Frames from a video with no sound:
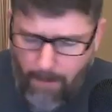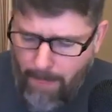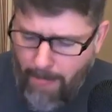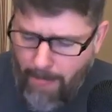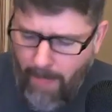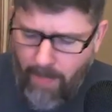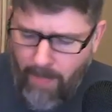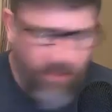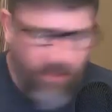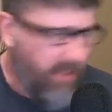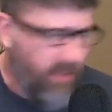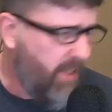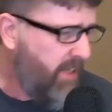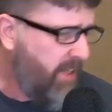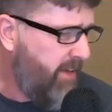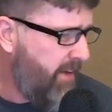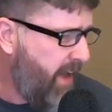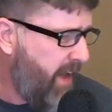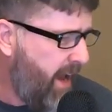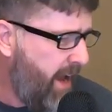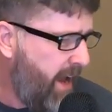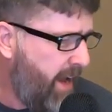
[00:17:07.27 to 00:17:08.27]
If you needed
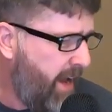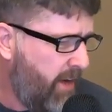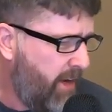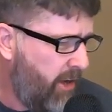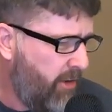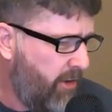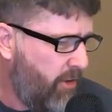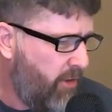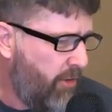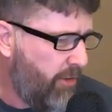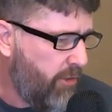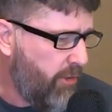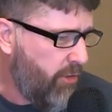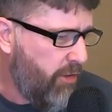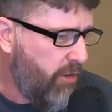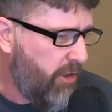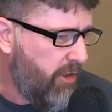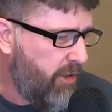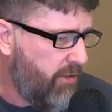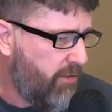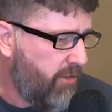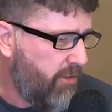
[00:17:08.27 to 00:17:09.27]
to add on all the
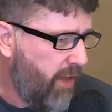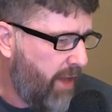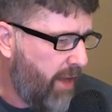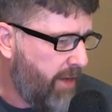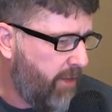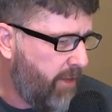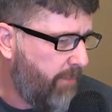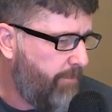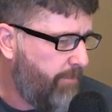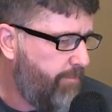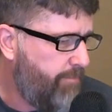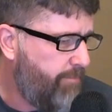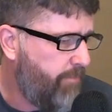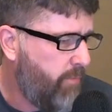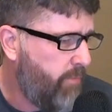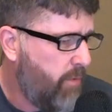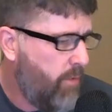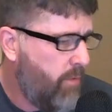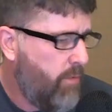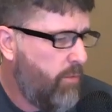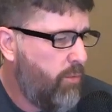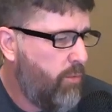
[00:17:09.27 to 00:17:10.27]
goodies, like
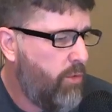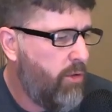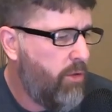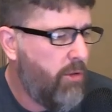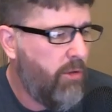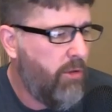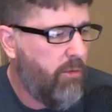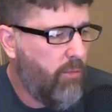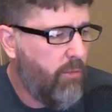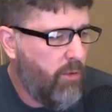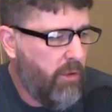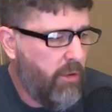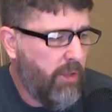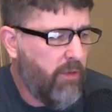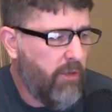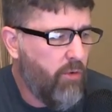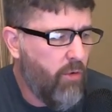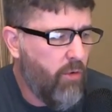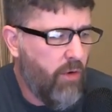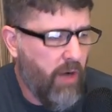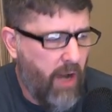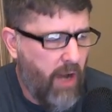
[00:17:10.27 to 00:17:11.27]
we'll
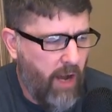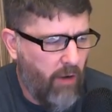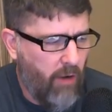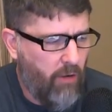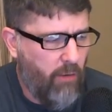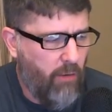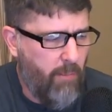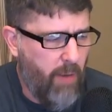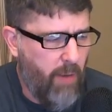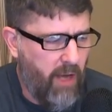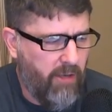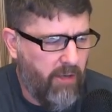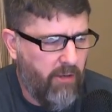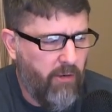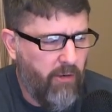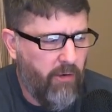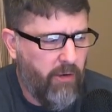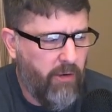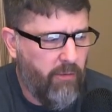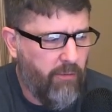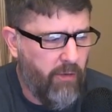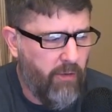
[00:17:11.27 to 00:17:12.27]
ignore ALK
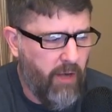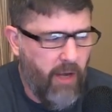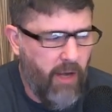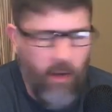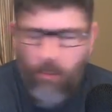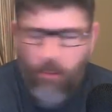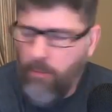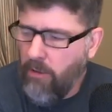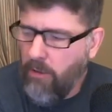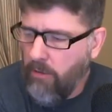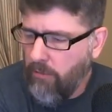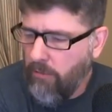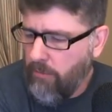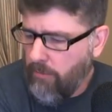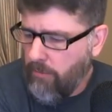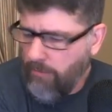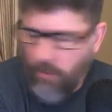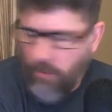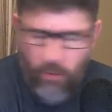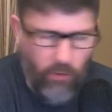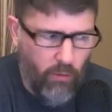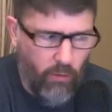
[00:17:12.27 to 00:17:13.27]
monitoring for now because
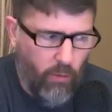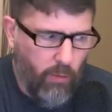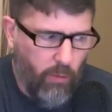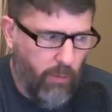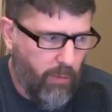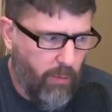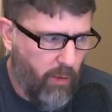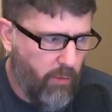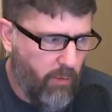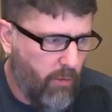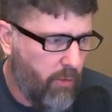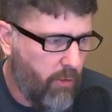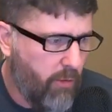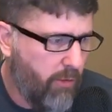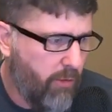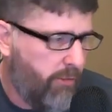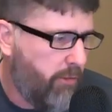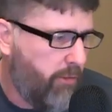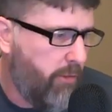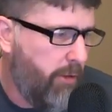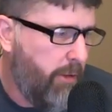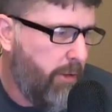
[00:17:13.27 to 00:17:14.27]
you can do it with both units.